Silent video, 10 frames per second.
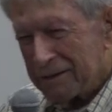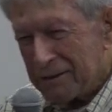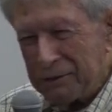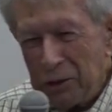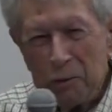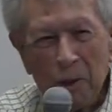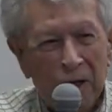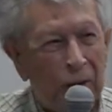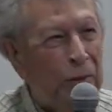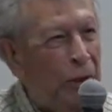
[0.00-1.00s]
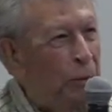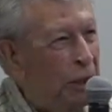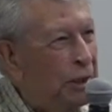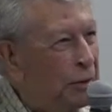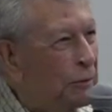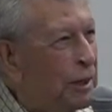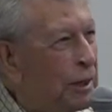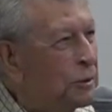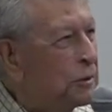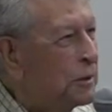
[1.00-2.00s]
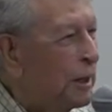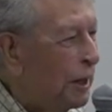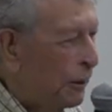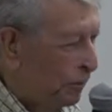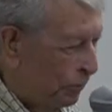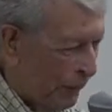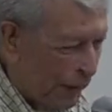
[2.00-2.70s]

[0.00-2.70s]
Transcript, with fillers: So I went away in grand style.